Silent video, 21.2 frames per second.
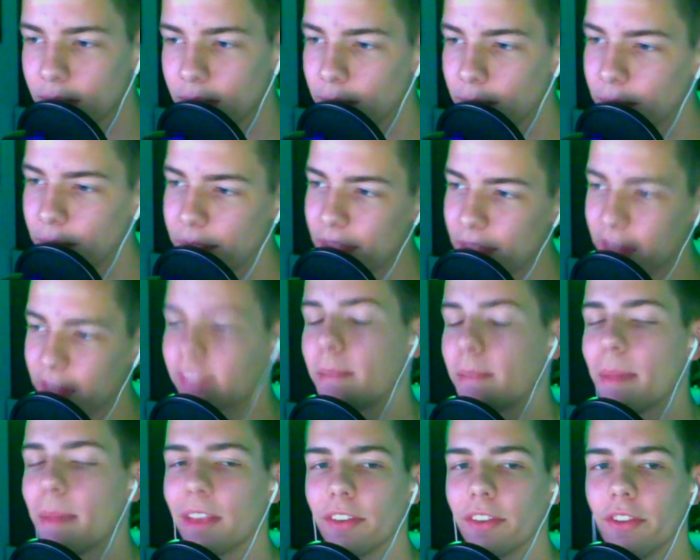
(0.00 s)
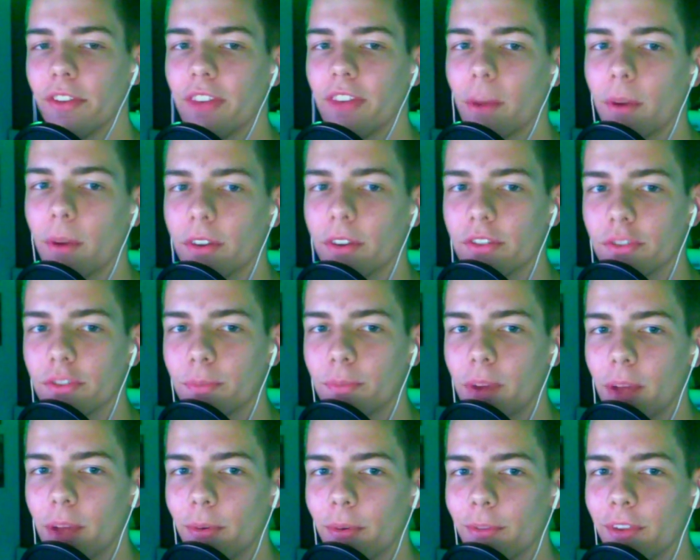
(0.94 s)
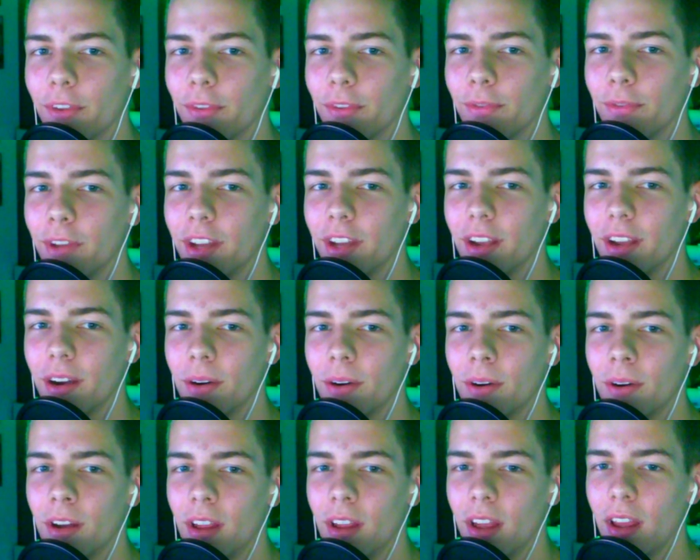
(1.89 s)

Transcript: That's the message I wanted to spread with this video.